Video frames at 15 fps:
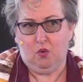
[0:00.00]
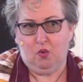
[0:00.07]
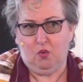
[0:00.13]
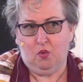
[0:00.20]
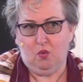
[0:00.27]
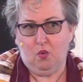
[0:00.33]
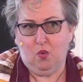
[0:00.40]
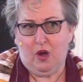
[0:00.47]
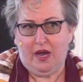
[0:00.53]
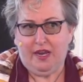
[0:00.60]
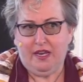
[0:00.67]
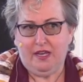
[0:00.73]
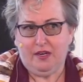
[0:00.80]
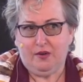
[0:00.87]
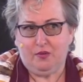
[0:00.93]
what
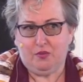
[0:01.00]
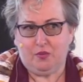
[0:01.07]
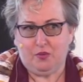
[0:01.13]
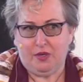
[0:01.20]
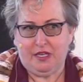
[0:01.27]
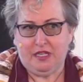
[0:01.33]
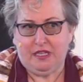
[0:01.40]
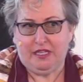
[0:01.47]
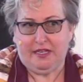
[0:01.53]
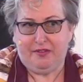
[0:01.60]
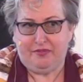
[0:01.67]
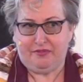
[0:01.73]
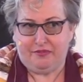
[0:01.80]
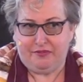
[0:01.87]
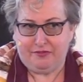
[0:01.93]
it really
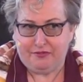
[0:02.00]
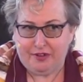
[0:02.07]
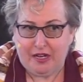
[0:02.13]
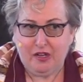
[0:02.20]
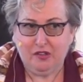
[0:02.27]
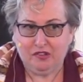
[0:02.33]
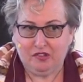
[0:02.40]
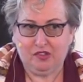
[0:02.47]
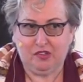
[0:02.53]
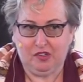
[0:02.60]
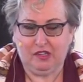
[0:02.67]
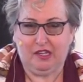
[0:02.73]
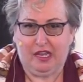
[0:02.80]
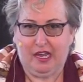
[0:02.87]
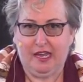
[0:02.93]
felt
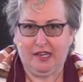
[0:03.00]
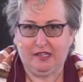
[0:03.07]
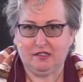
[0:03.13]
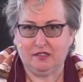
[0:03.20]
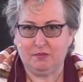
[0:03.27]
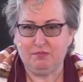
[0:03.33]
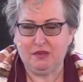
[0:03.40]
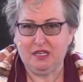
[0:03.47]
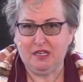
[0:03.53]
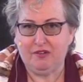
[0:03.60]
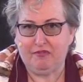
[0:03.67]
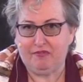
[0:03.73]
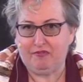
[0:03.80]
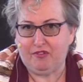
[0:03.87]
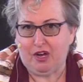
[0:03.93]
like to be a
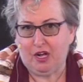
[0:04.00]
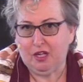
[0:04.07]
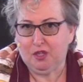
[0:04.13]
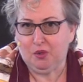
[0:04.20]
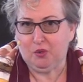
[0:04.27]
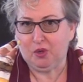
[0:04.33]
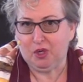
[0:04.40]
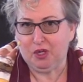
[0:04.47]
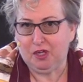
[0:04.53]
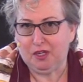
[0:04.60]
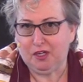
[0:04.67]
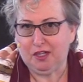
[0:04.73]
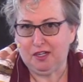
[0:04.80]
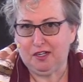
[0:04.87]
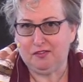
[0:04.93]

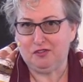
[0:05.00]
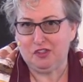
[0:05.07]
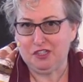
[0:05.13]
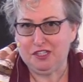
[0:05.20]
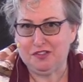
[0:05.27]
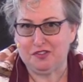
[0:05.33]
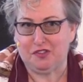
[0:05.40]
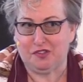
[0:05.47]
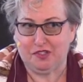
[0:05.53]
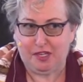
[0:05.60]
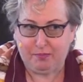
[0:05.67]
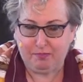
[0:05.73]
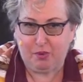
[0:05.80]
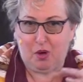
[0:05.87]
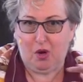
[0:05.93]
follower of Jesus, like
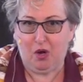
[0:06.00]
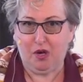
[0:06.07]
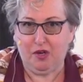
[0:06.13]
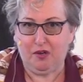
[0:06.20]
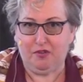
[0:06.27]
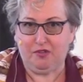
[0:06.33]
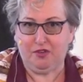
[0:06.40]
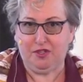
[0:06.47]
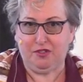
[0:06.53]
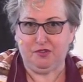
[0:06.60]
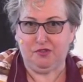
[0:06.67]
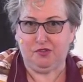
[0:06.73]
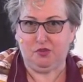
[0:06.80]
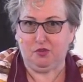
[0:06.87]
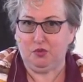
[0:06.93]
part of
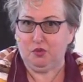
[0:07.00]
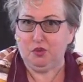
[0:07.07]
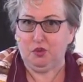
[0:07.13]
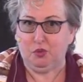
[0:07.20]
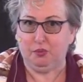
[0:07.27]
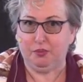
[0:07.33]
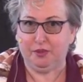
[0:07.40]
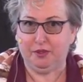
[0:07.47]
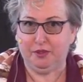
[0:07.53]
his group.